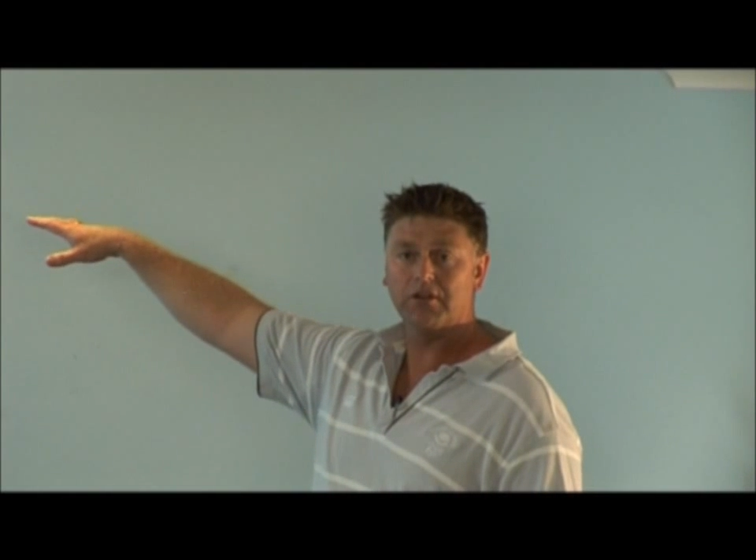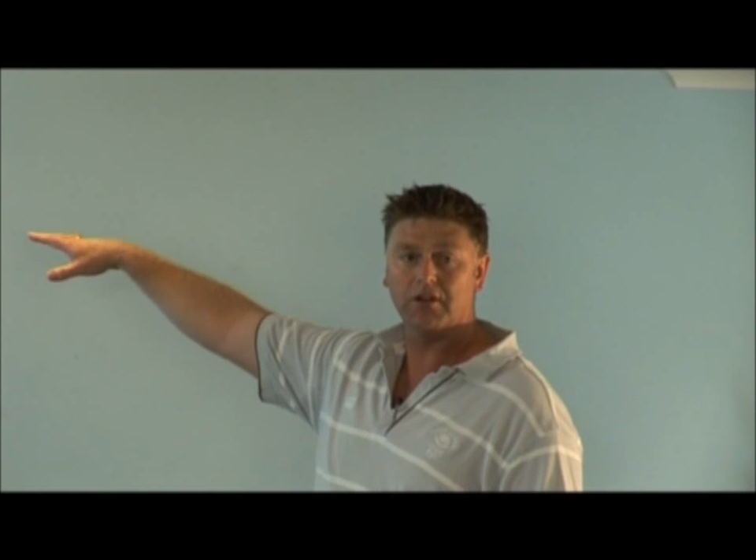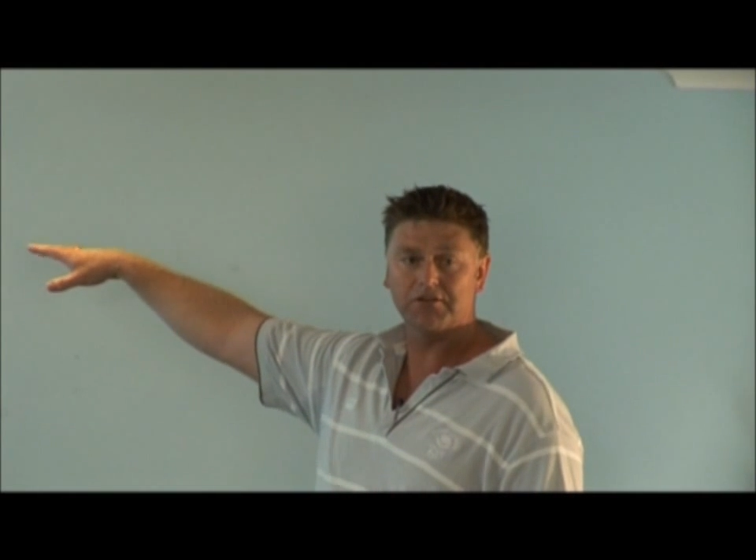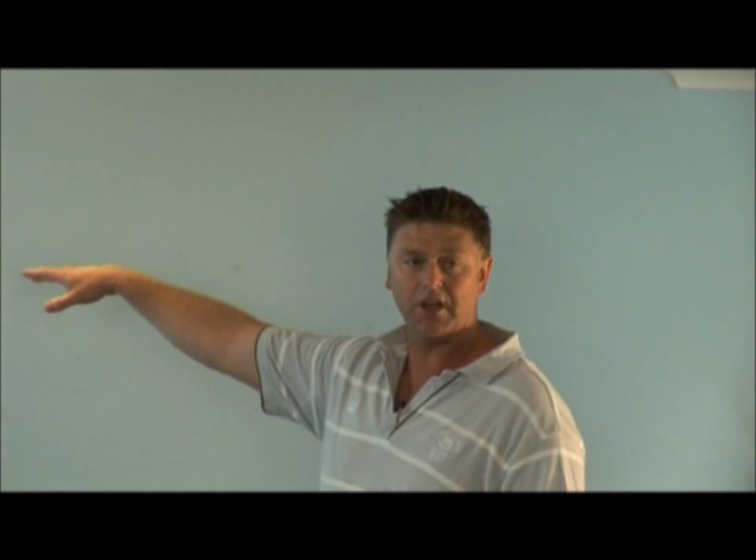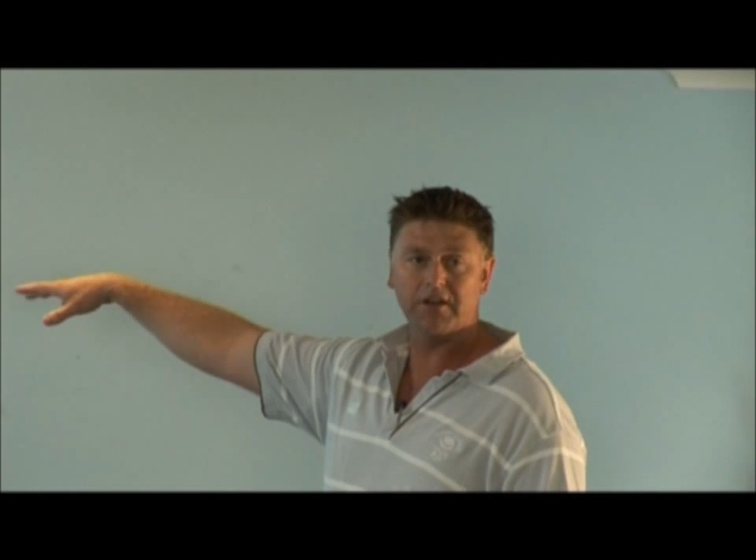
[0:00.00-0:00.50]

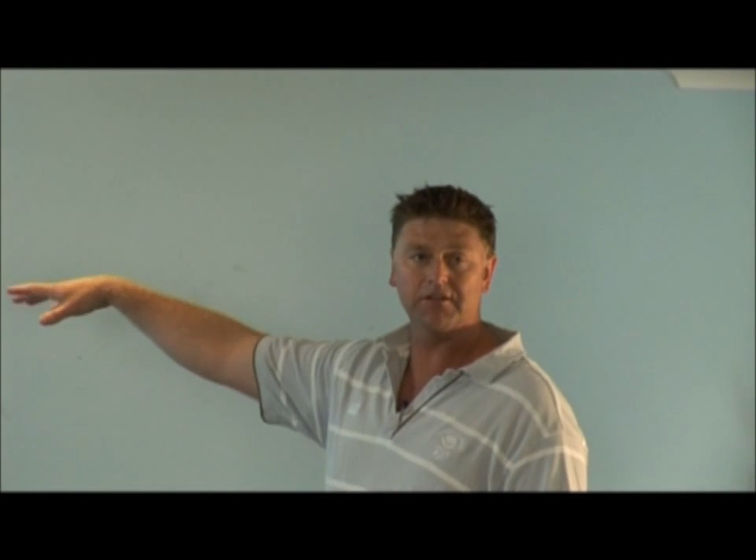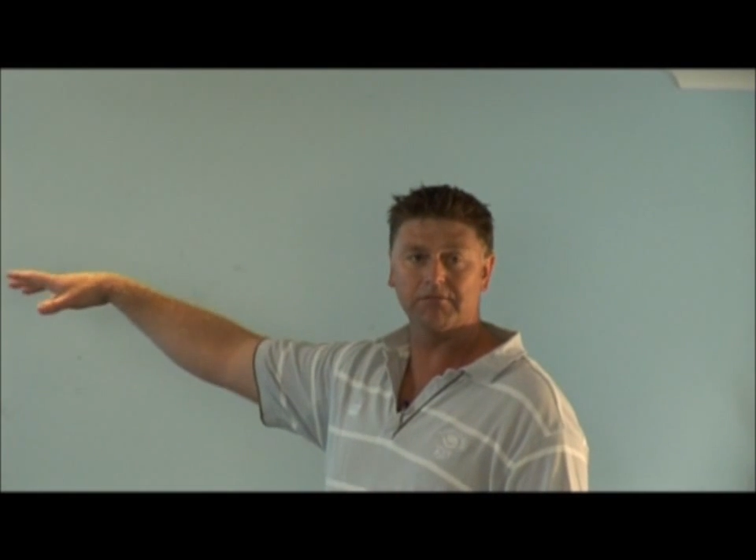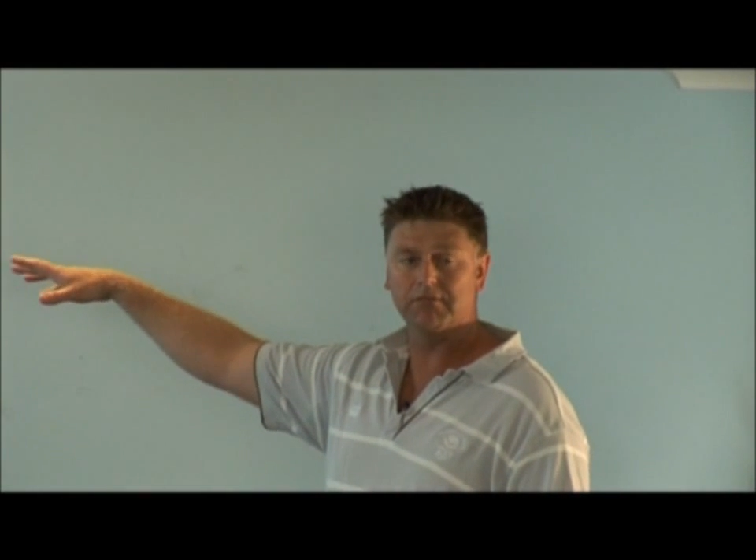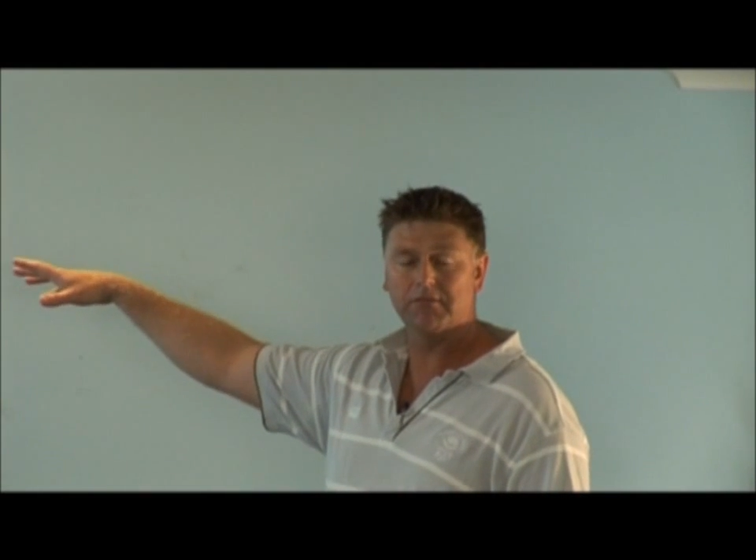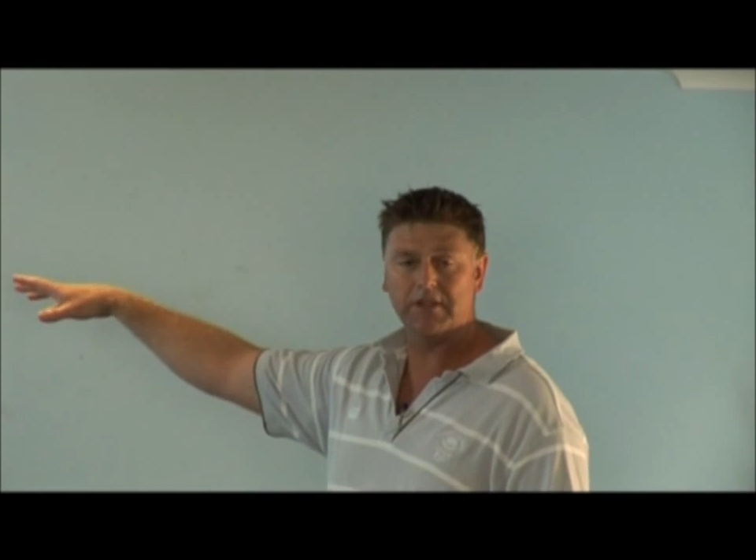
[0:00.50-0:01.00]
I'll show you some
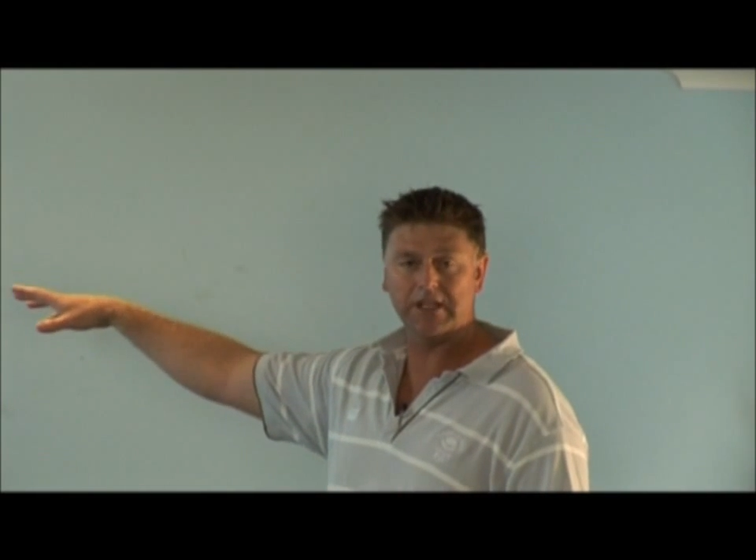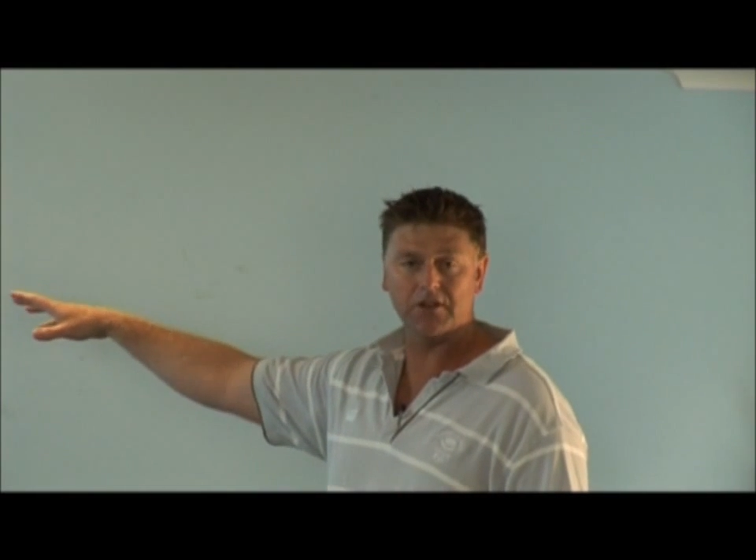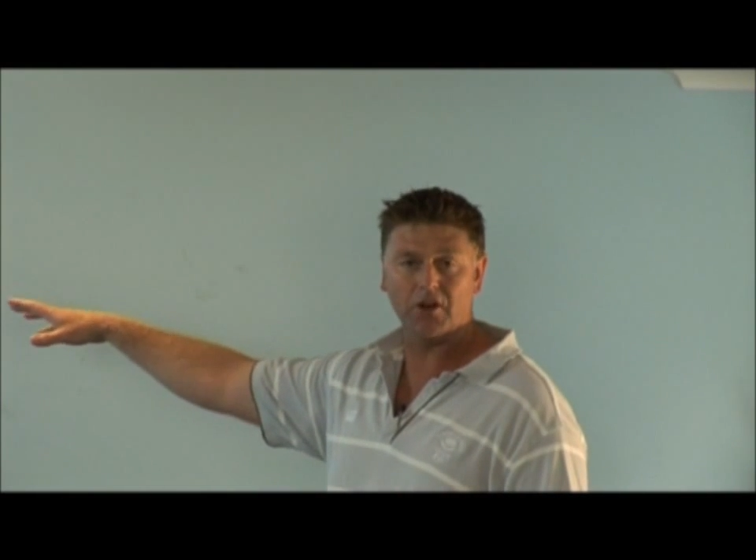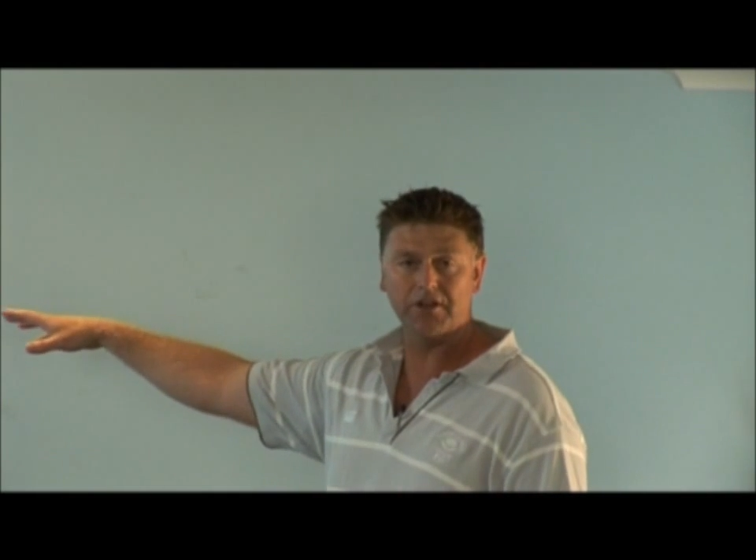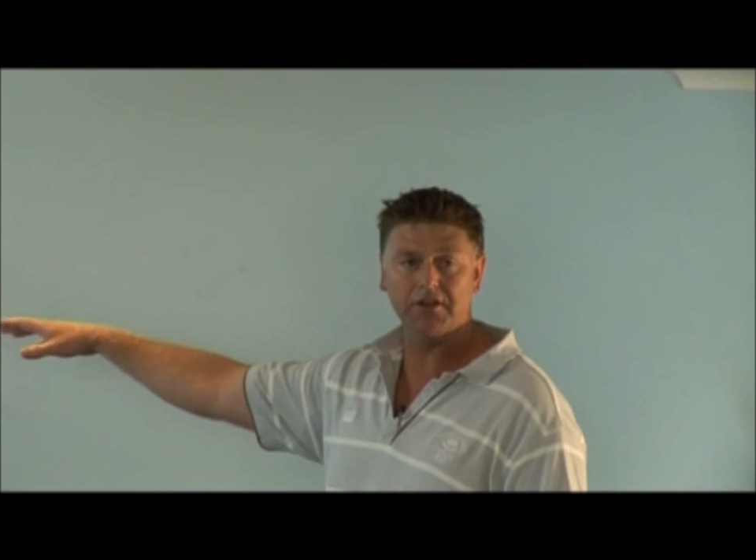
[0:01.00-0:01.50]
things
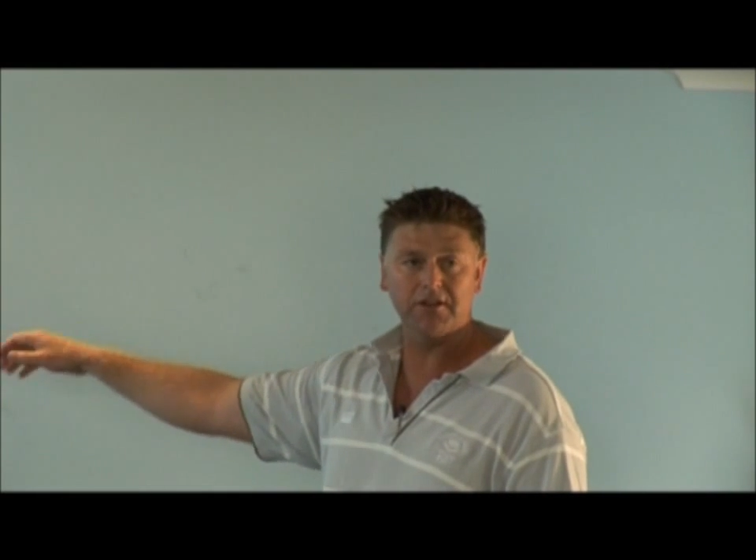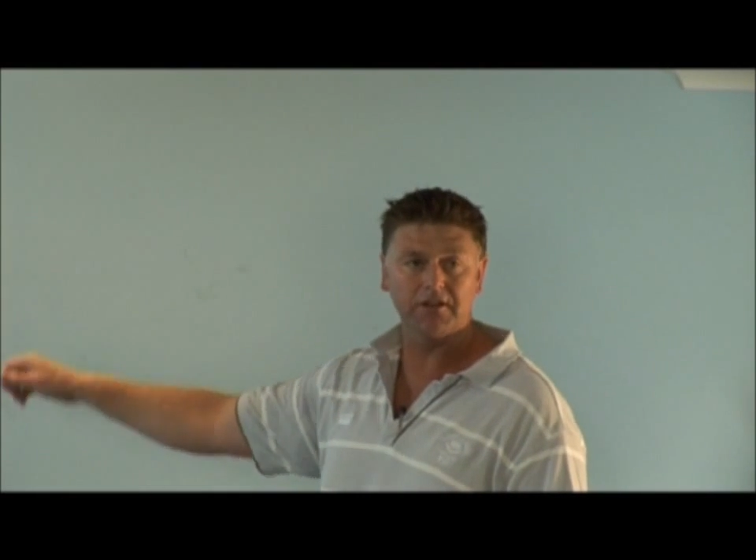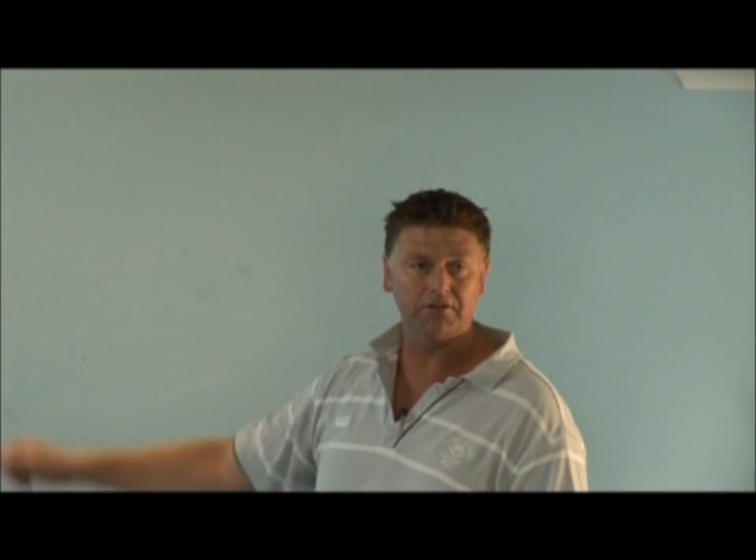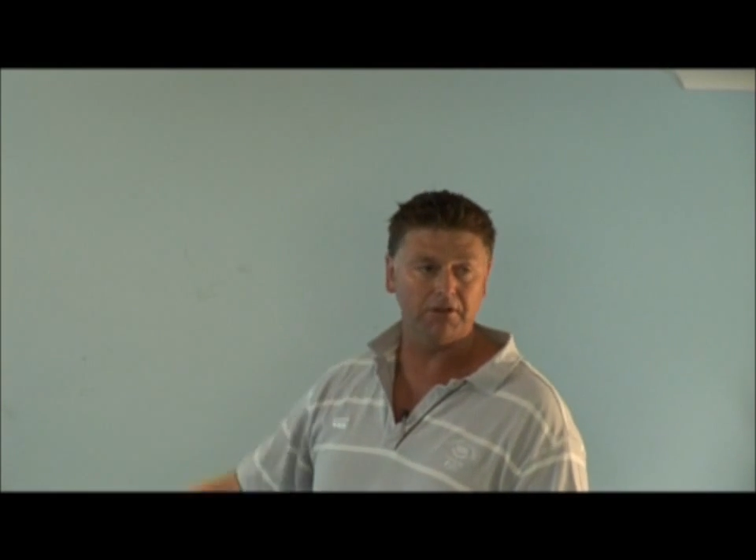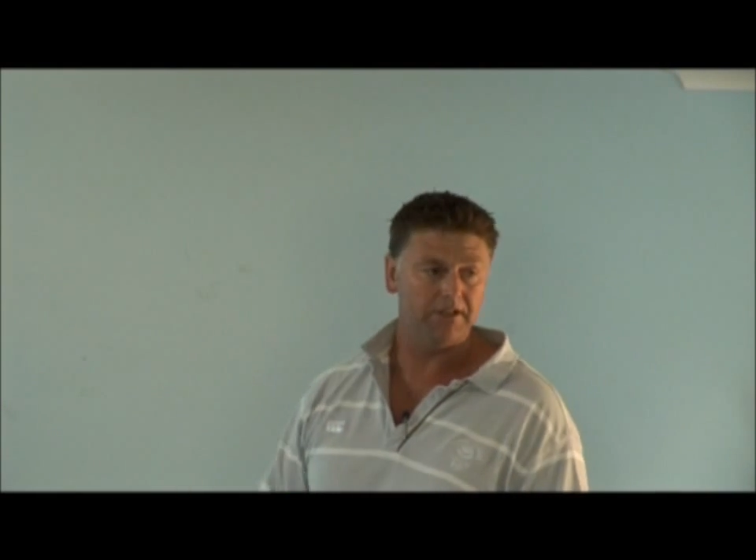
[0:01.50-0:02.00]
that I use in
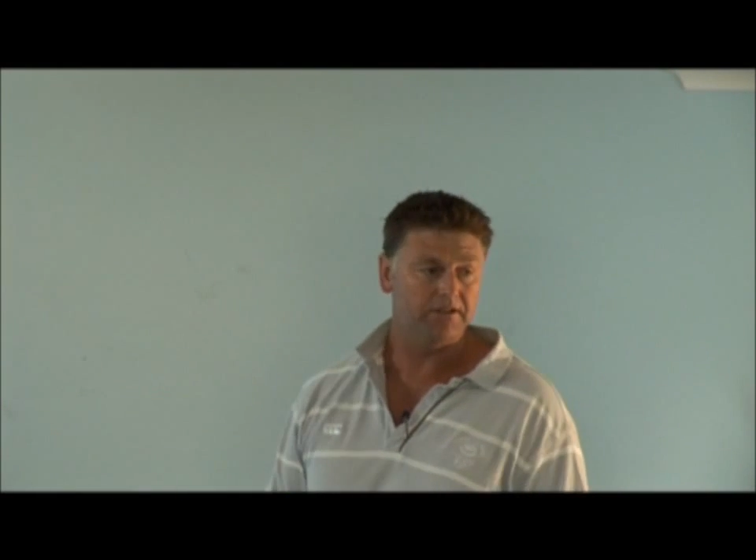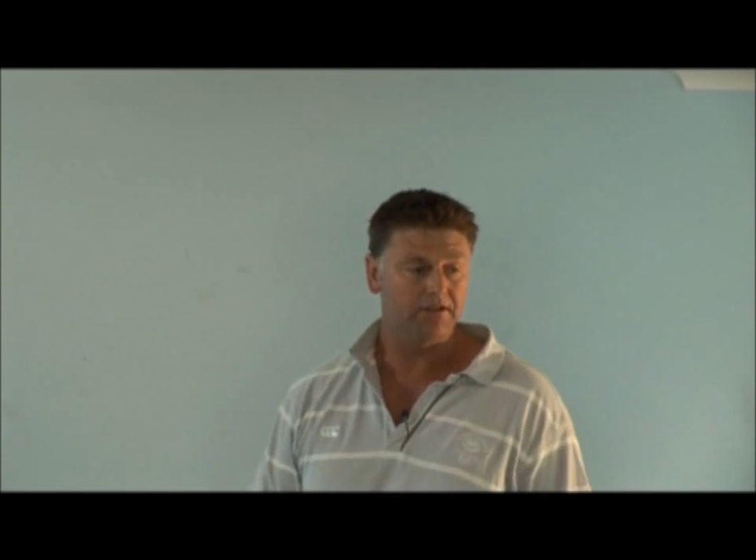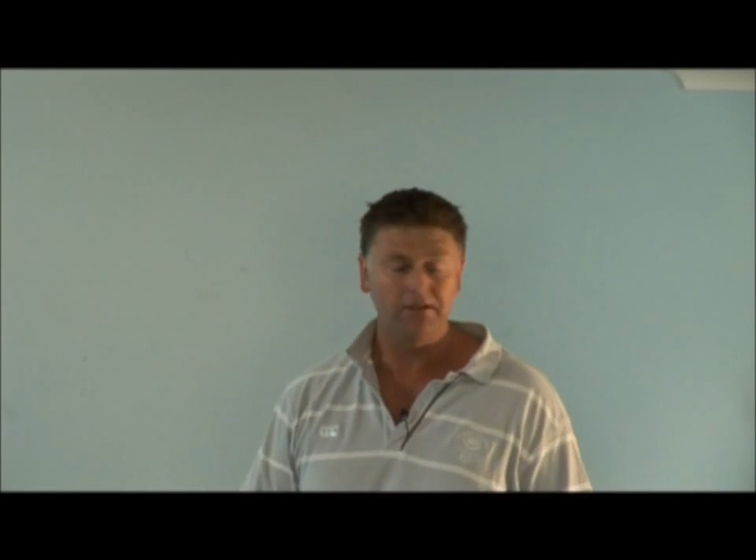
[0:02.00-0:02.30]
the grids.